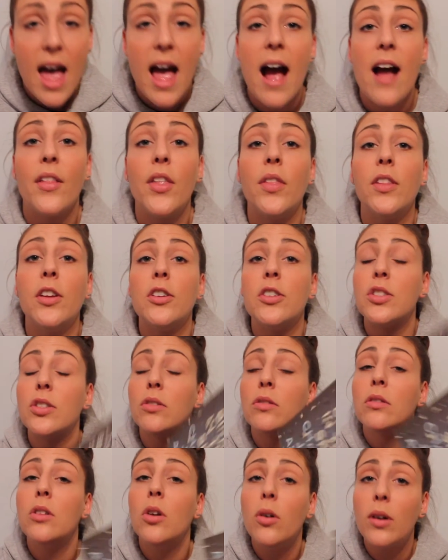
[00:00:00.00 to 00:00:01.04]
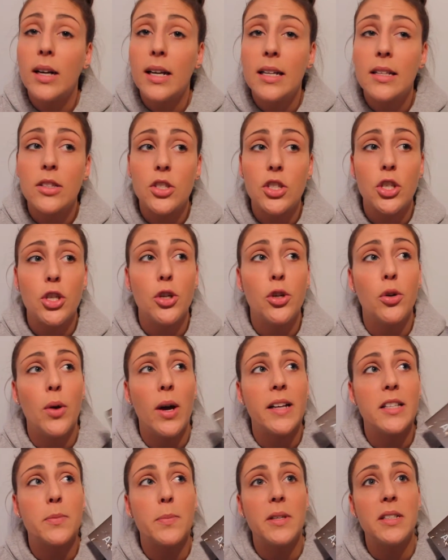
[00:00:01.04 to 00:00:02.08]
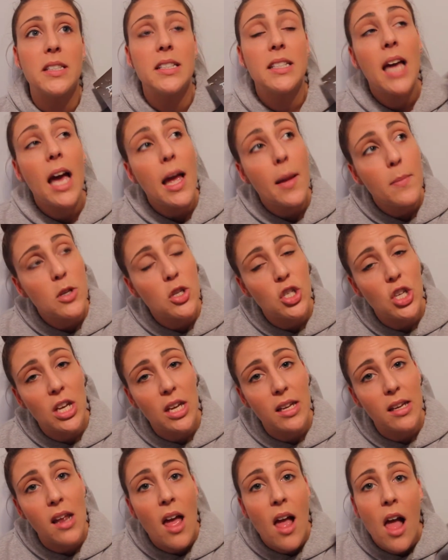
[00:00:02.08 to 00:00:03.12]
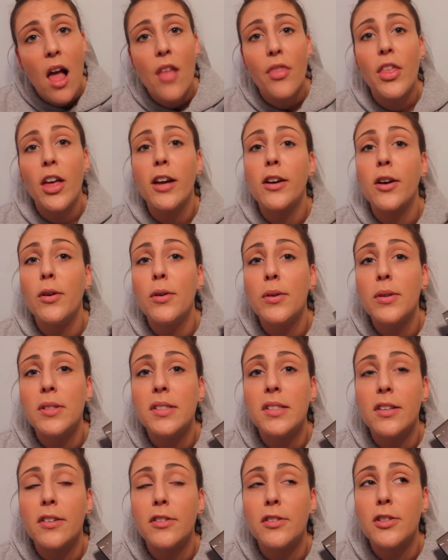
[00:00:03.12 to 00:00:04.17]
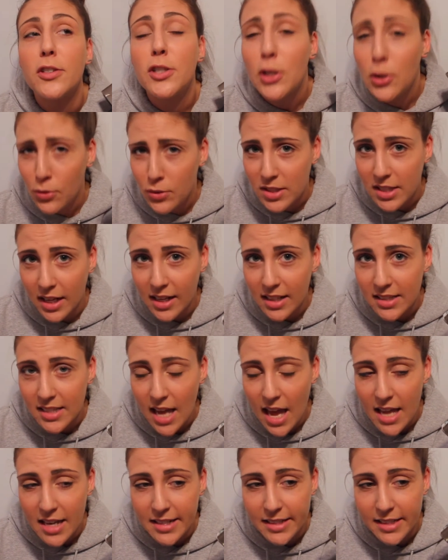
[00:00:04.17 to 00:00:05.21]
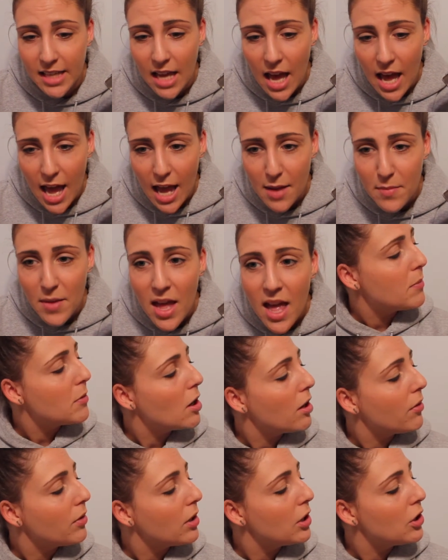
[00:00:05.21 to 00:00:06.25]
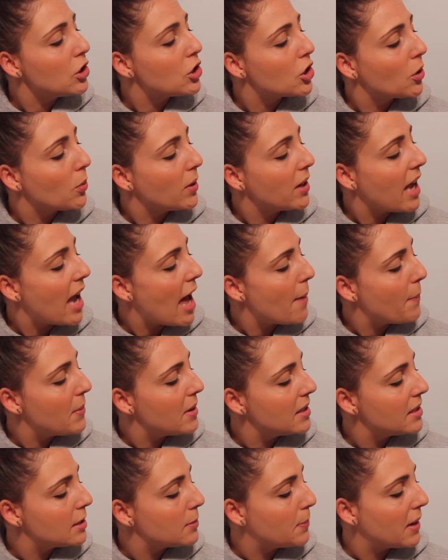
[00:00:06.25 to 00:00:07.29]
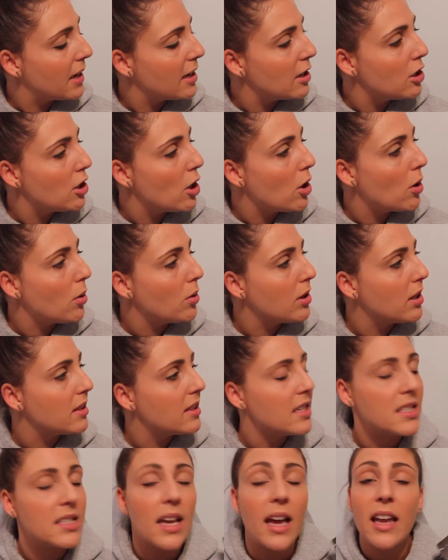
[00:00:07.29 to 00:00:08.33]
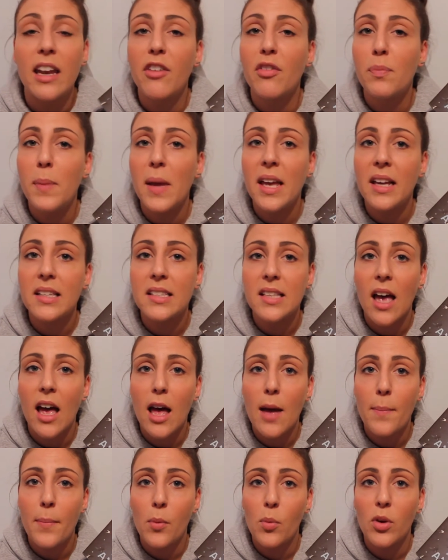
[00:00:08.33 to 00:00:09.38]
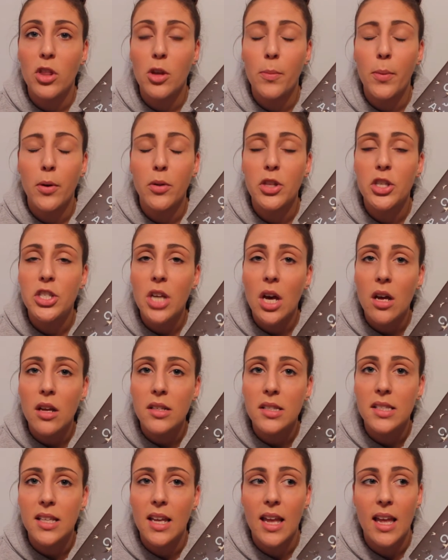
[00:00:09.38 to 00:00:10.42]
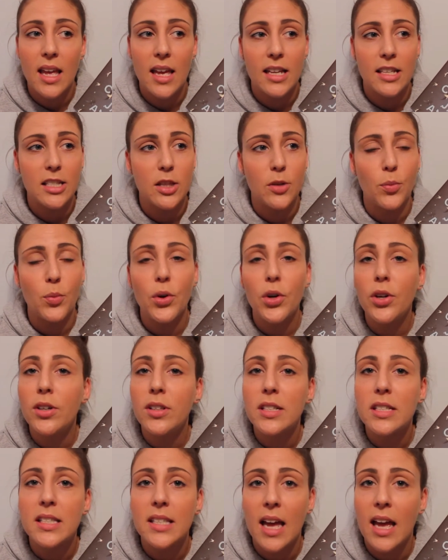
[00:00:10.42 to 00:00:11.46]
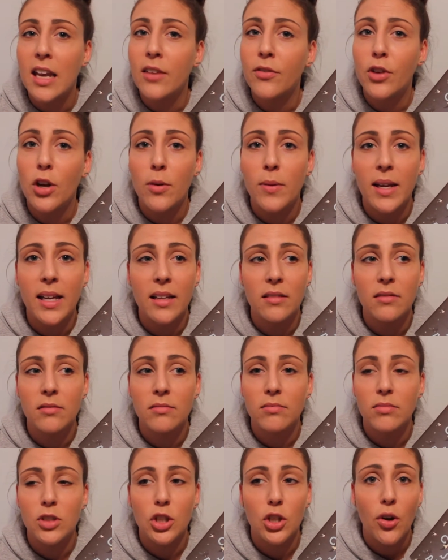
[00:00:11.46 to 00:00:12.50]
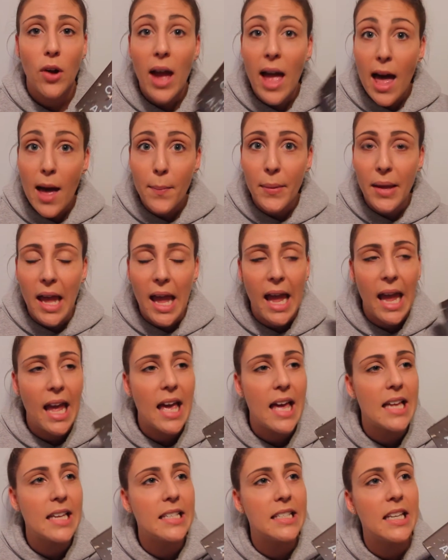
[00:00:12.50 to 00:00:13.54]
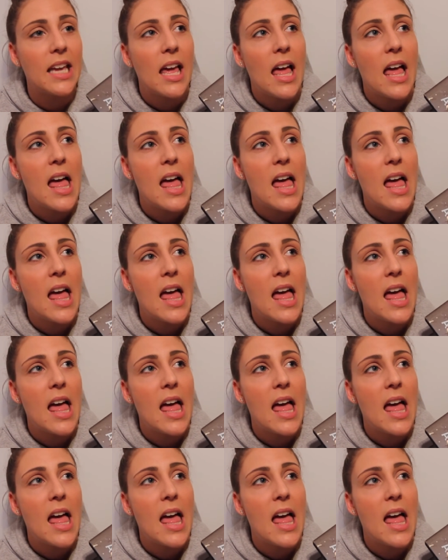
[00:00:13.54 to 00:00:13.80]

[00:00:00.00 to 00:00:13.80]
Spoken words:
And then there's Lawrence, who has built a time machine that goes 2 seconds ahead in time. I'm not really sure what happens, but I know that this kind of picks up where they're both adults and the world is kind of going to crap, and